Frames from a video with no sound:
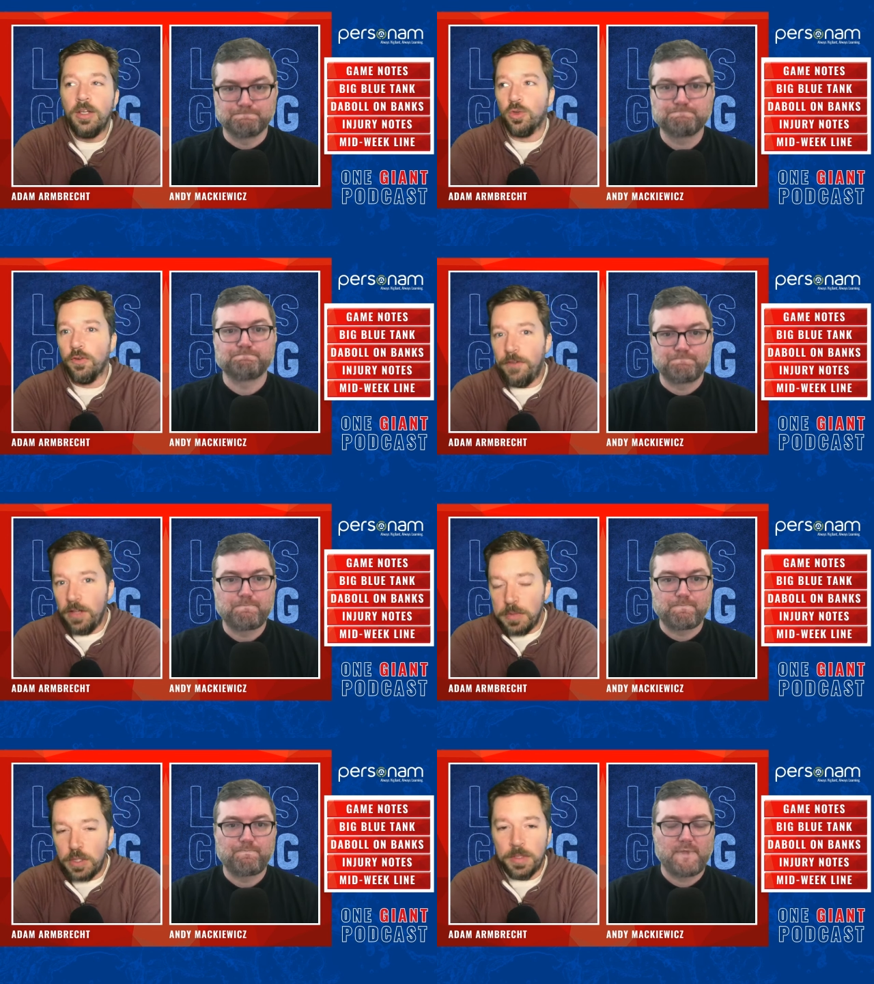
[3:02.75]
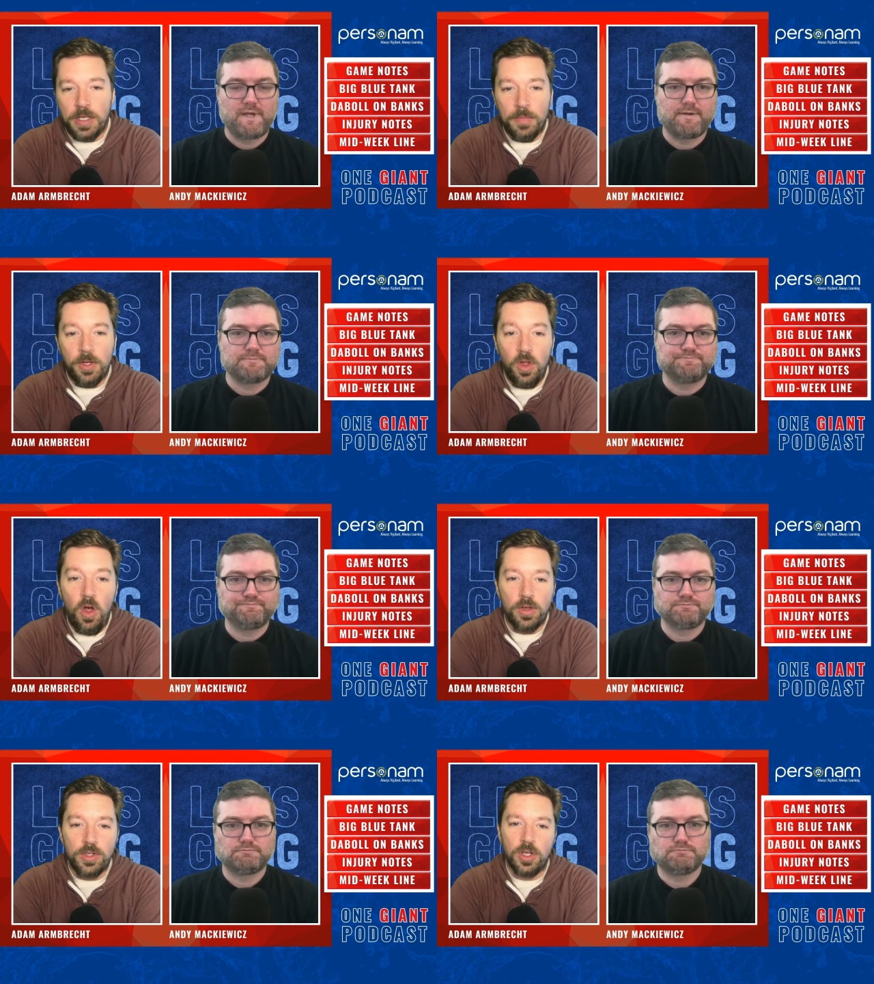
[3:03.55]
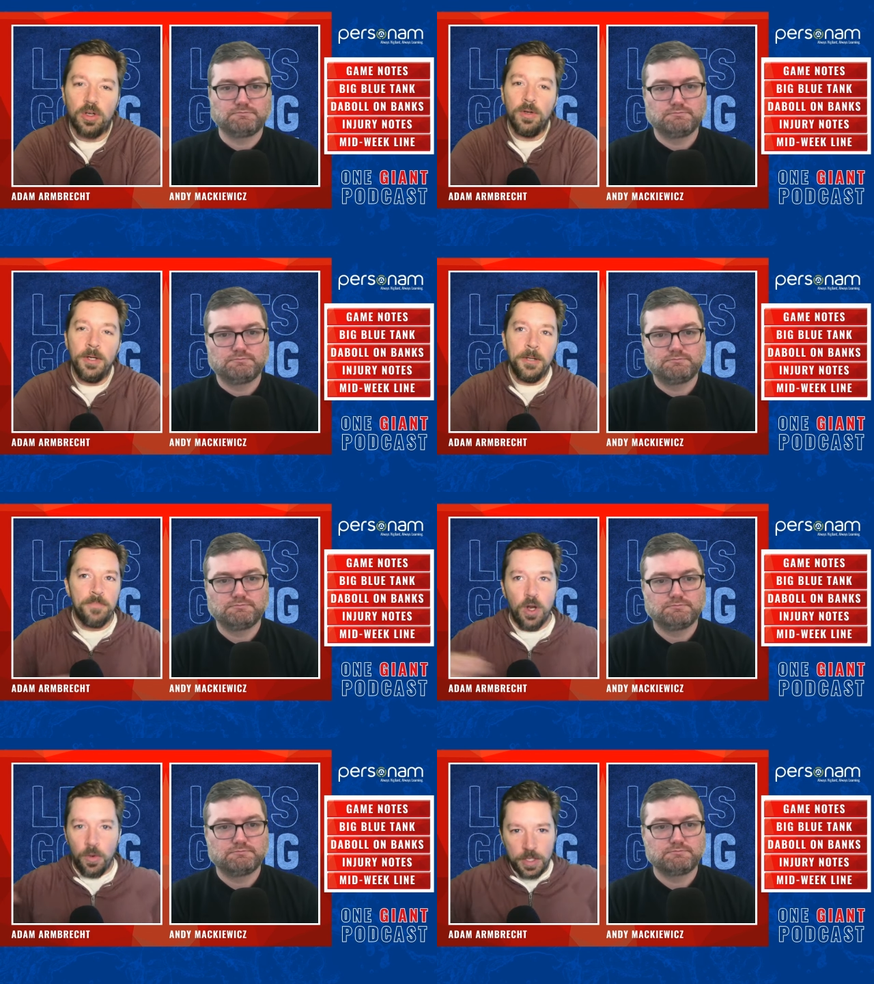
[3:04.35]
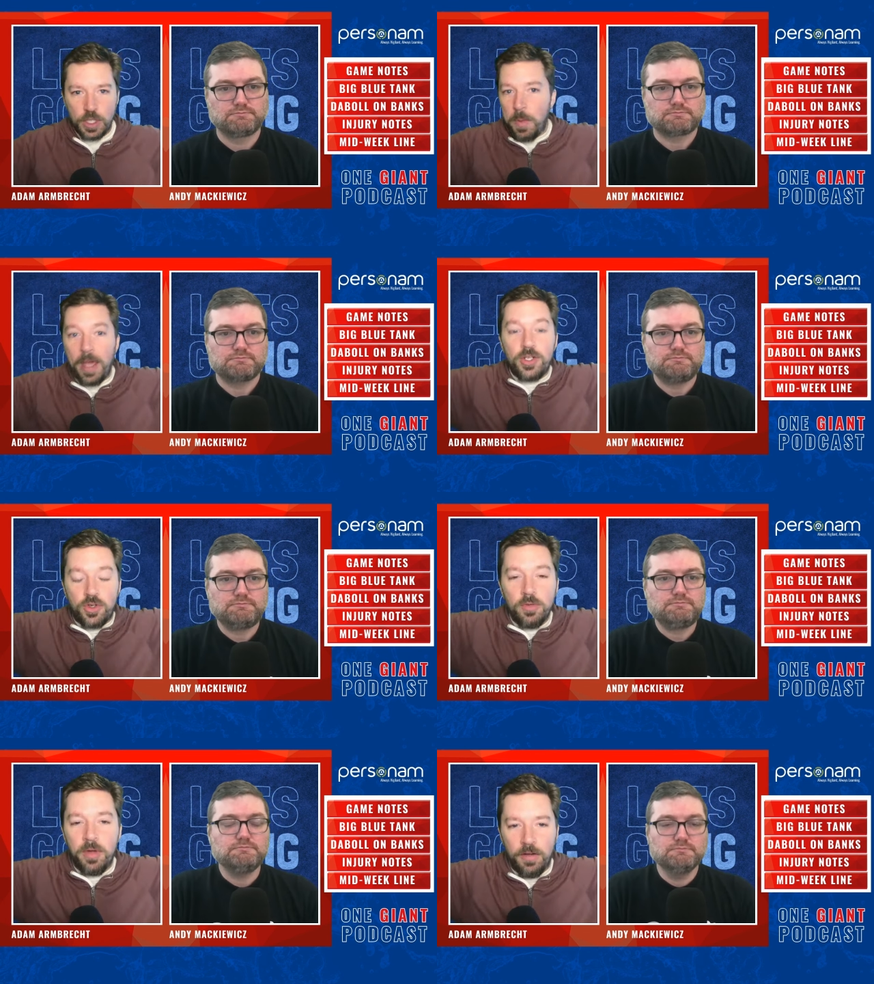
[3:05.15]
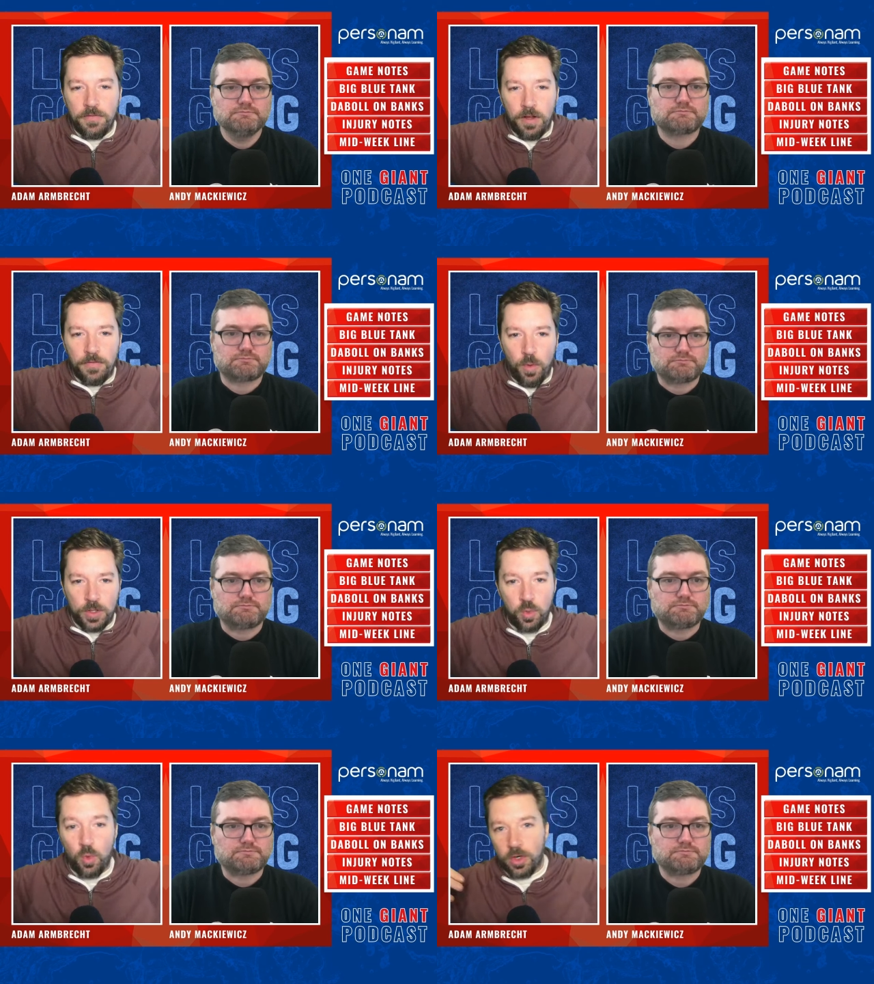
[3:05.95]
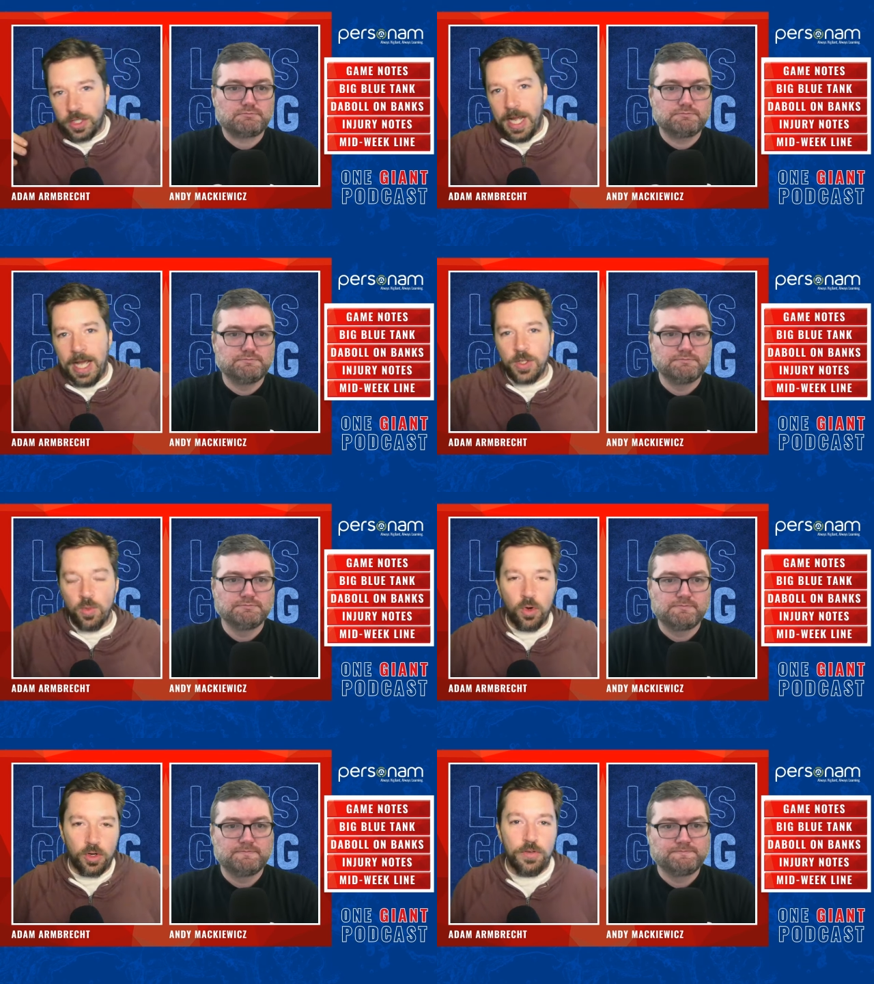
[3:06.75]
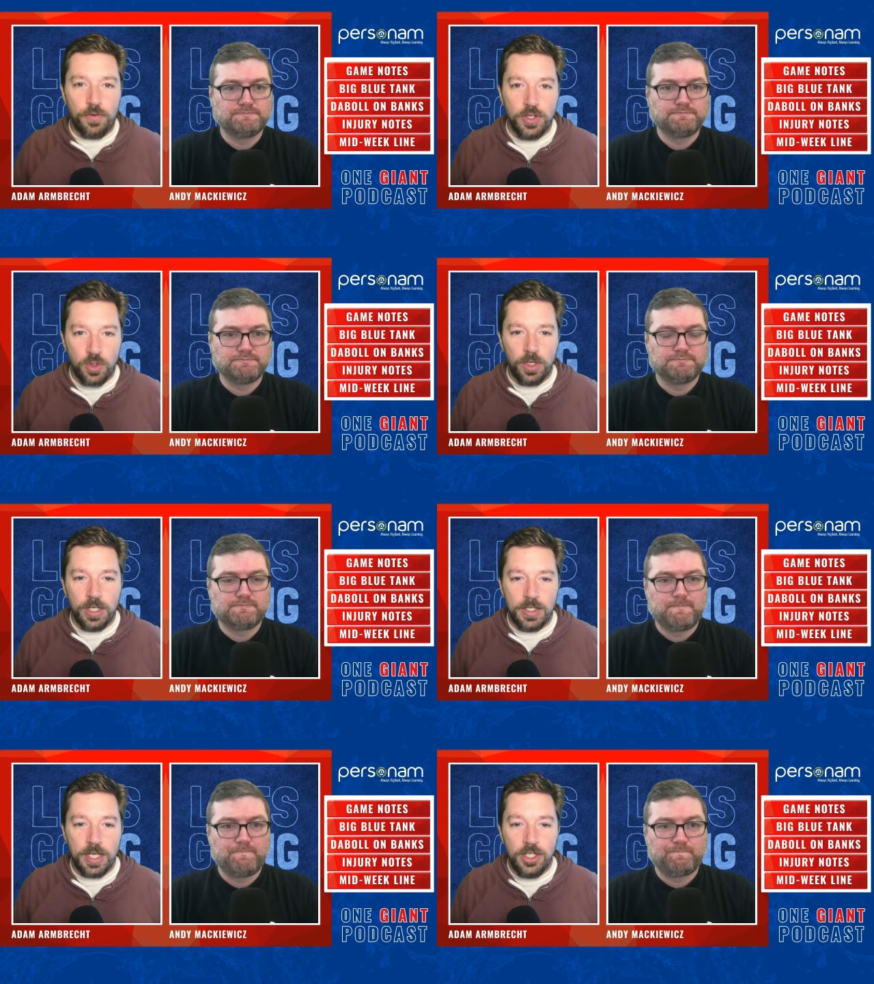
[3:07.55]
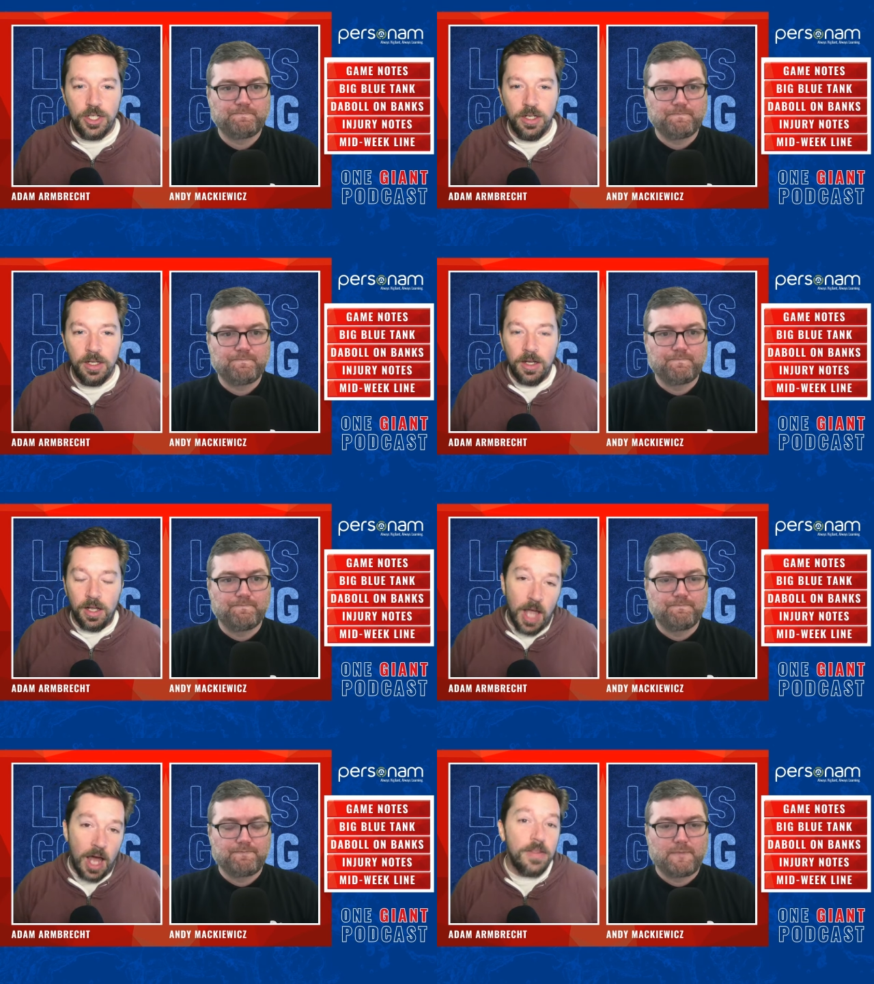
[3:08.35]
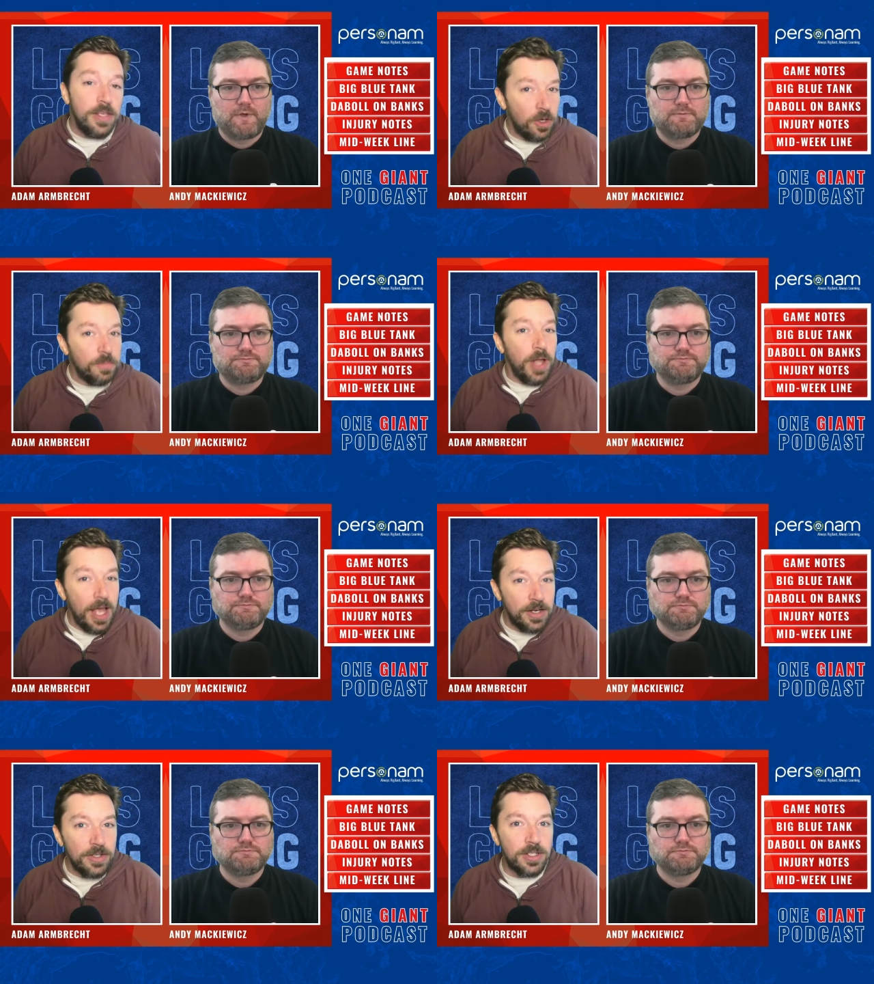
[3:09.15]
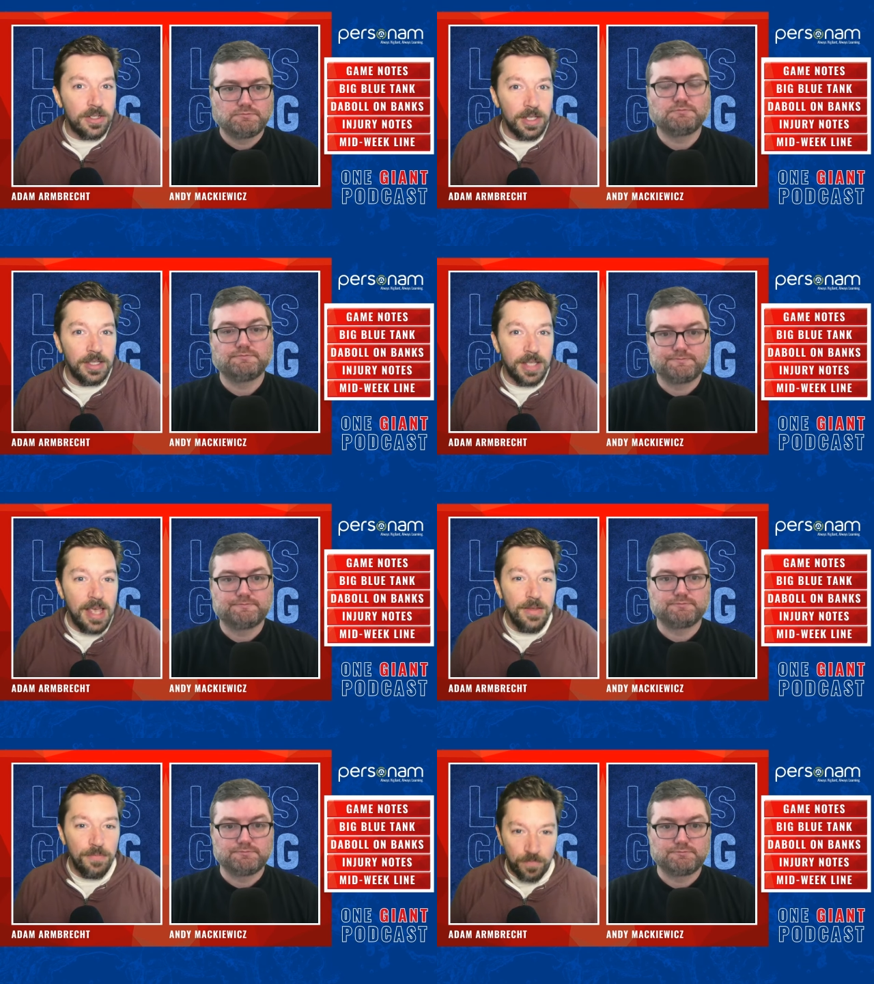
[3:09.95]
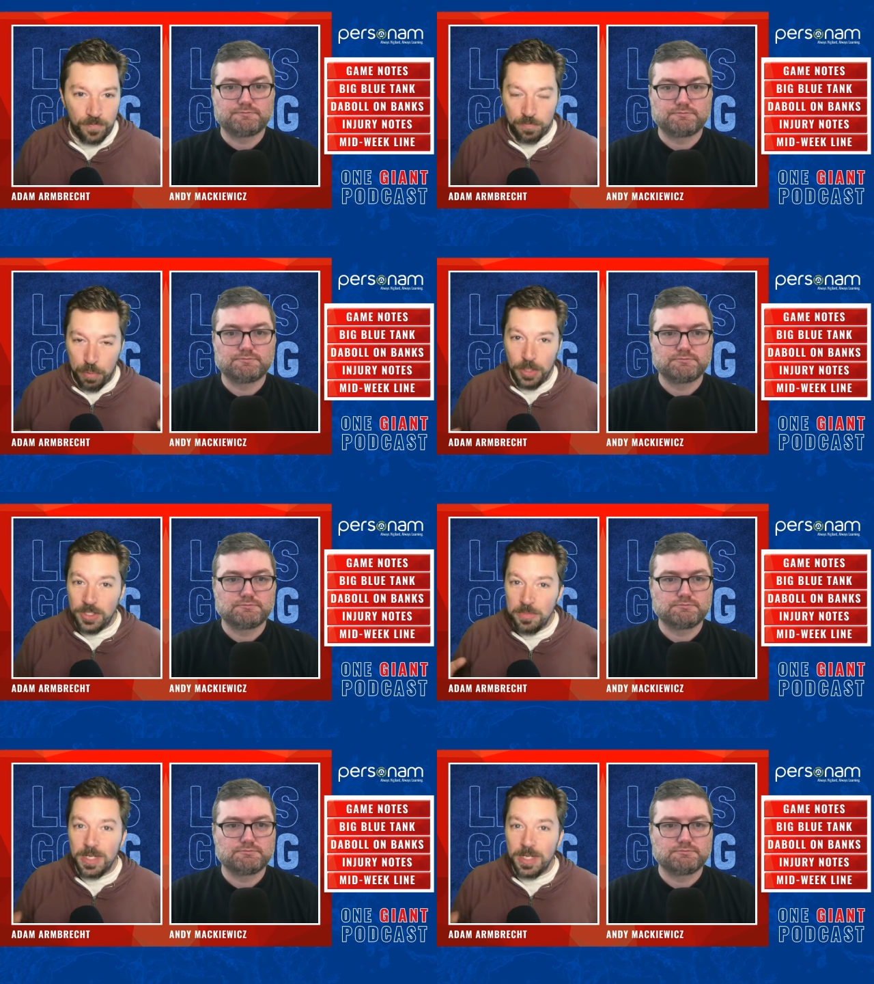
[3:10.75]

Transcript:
Speaker 1: Drew Phillips has been coming along. So, you know, in the spectrum of what's worked and hasn't worked for this organization, a lot of the young players that they put some